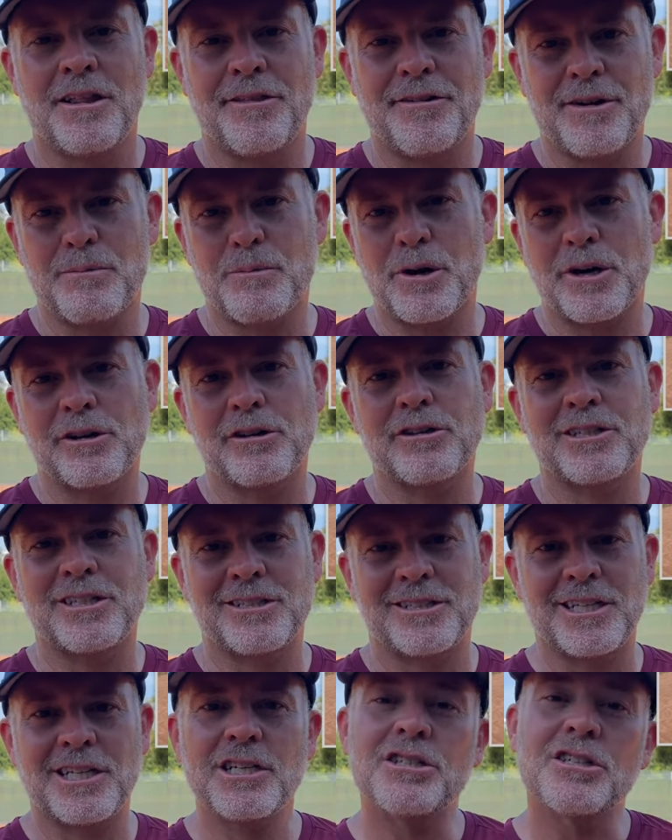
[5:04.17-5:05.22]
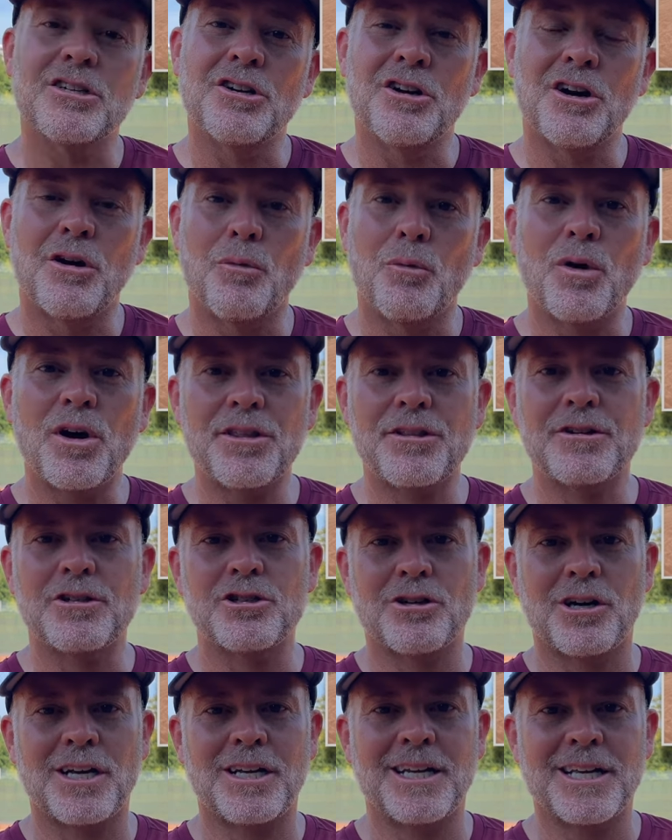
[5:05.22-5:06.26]
their prioritization on what they're
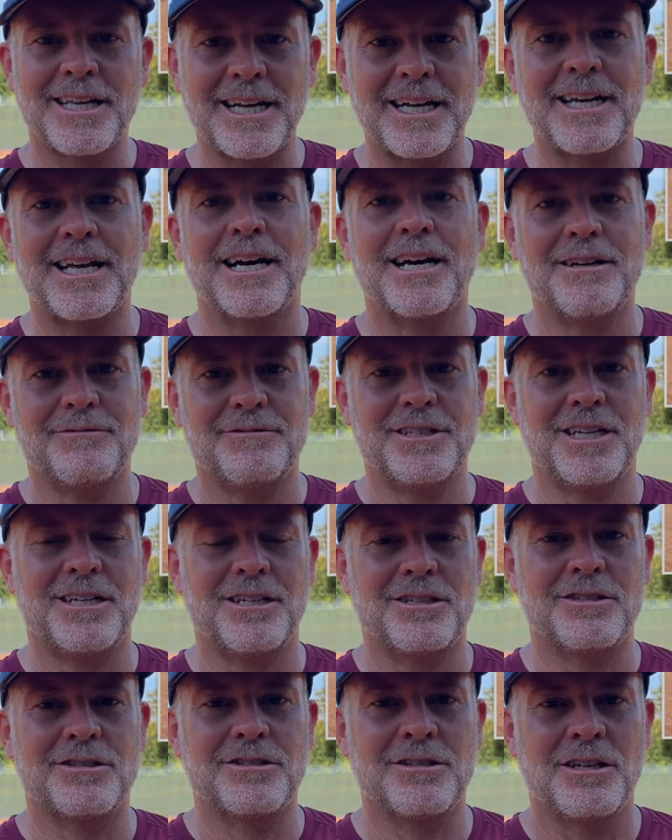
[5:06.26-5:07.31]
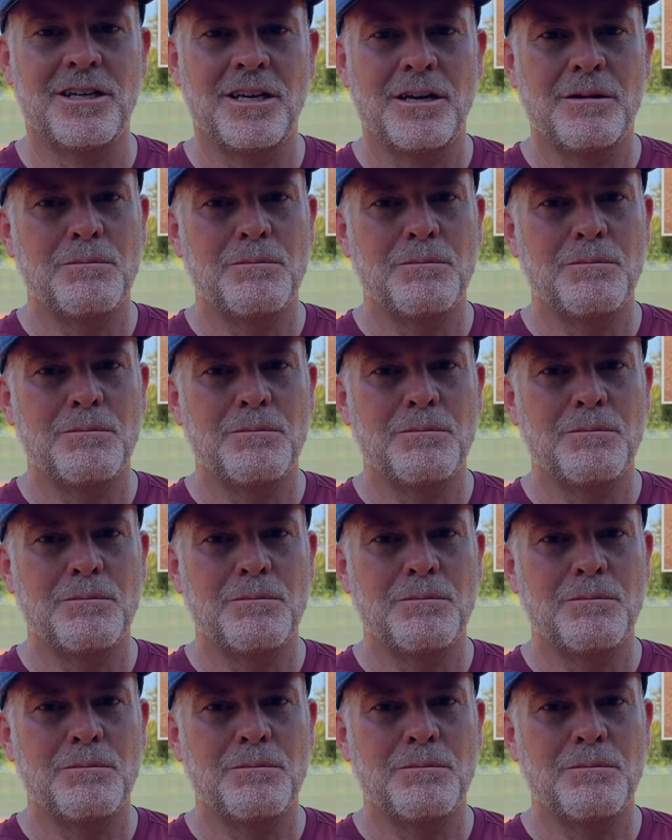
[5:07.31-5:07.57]
trying to get out of tennis.